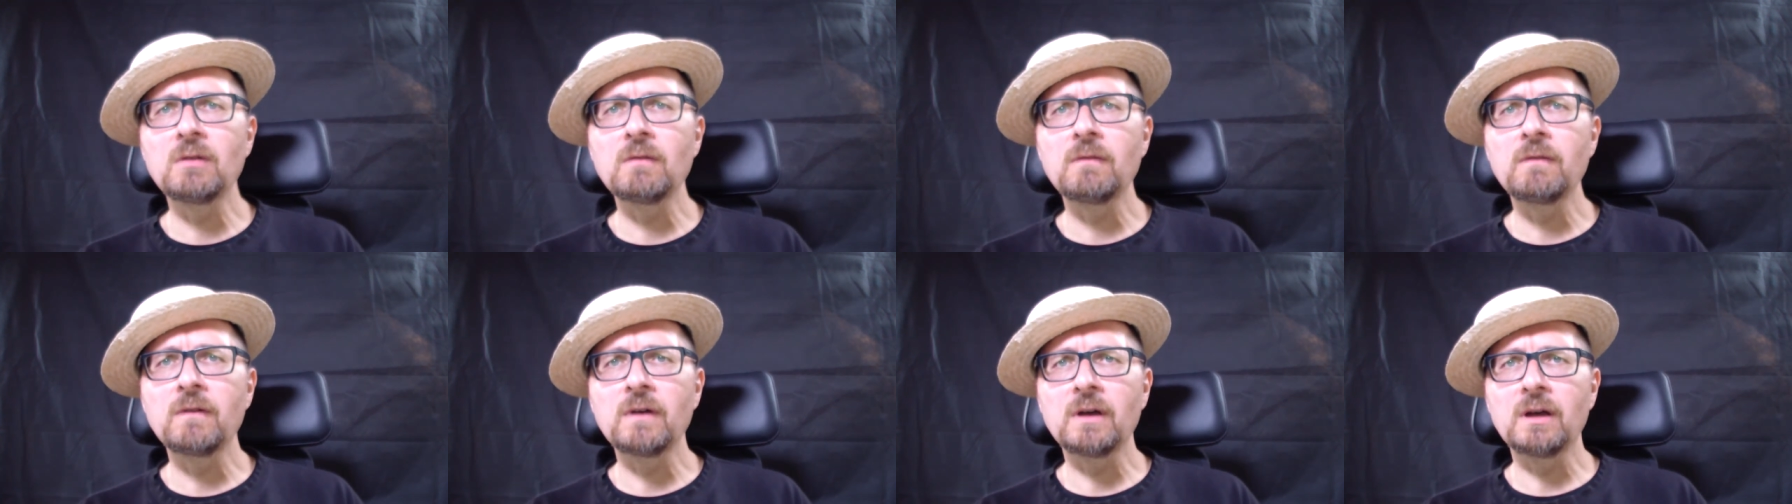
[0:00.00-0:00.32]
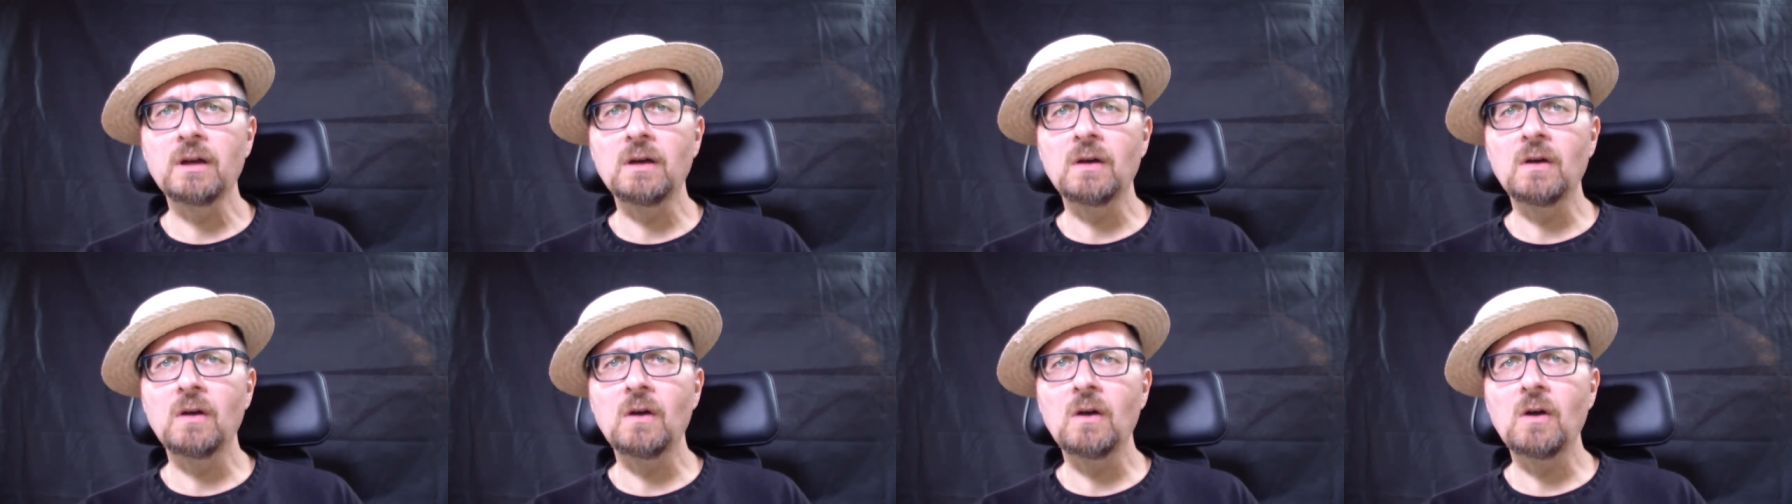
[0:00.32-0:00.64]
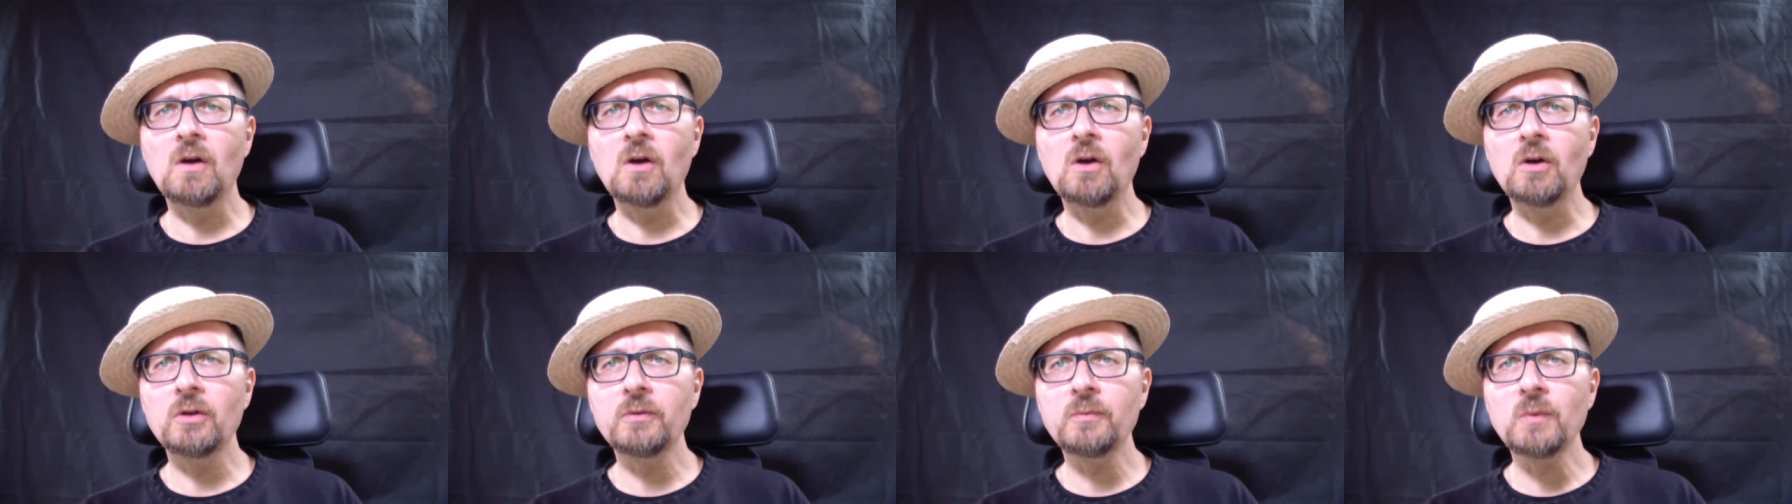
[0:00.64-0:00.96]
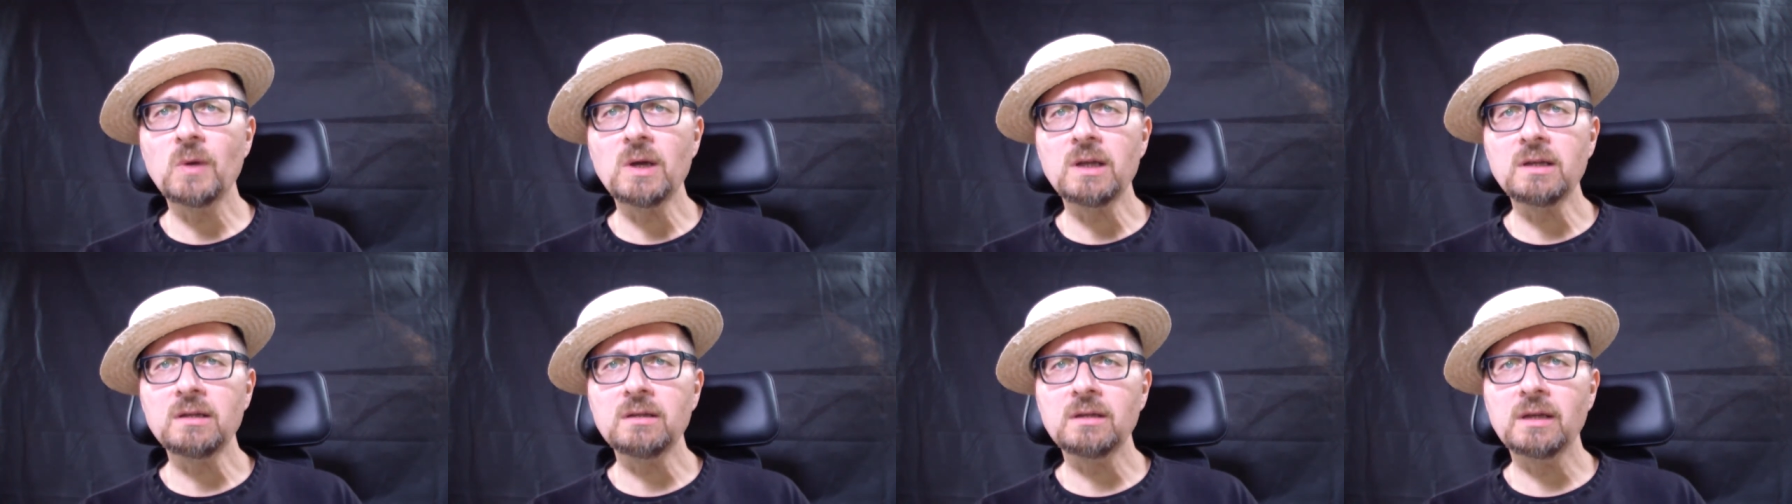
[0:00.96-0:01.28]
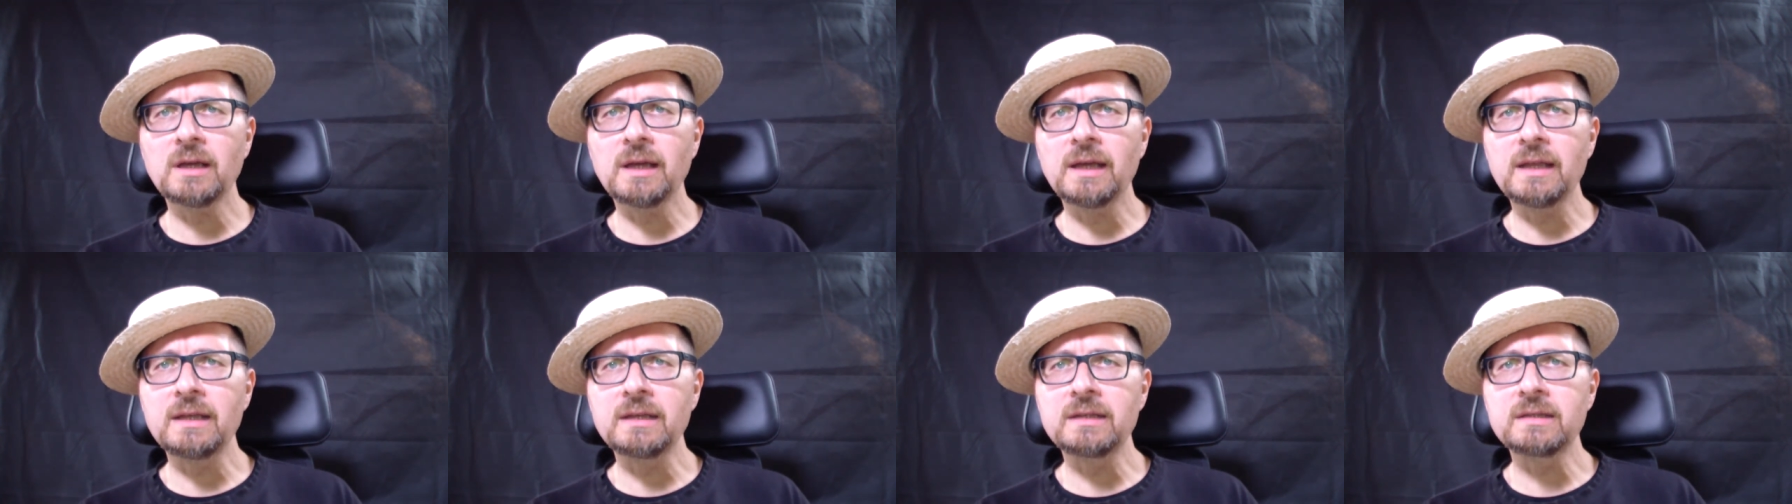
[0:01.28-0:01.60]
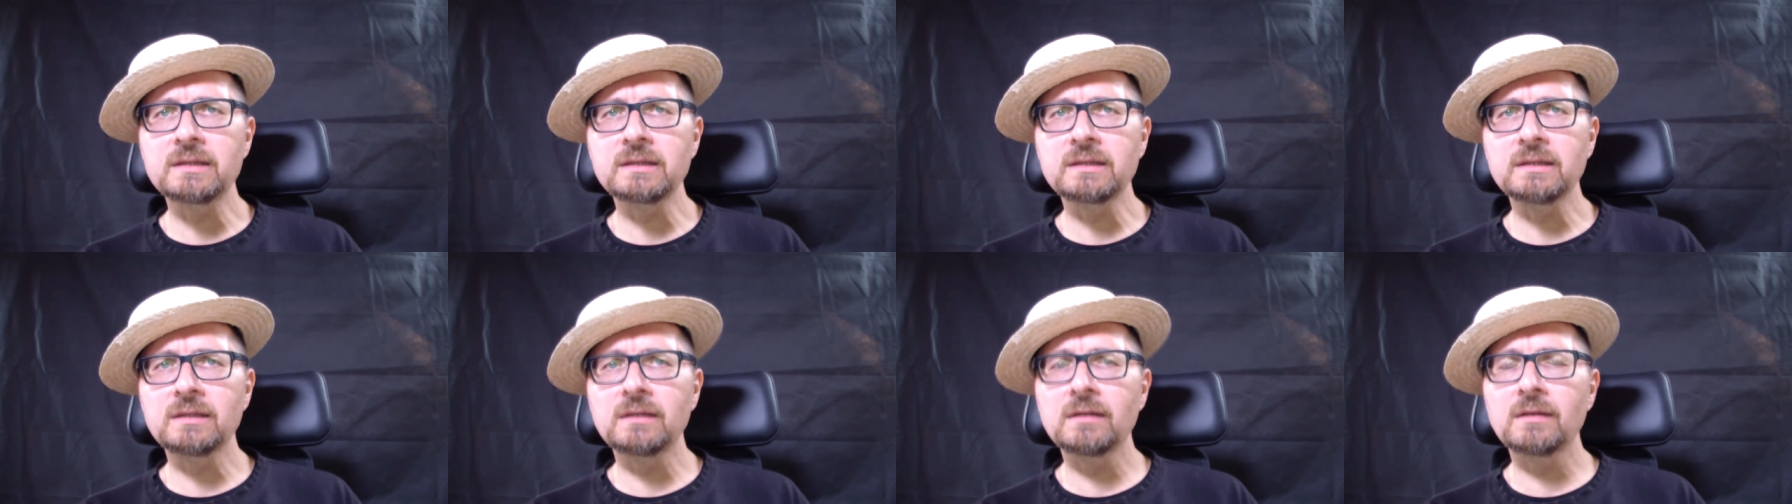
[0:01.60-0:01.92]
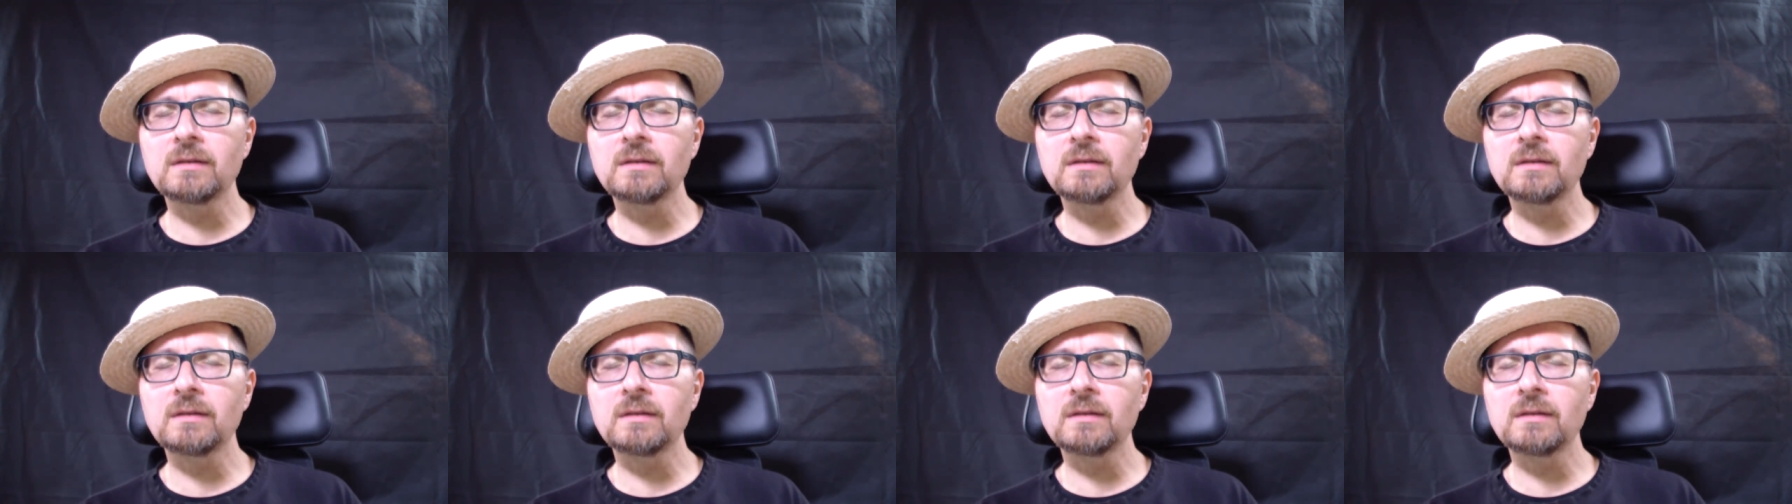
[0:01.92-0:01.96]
of a odd one and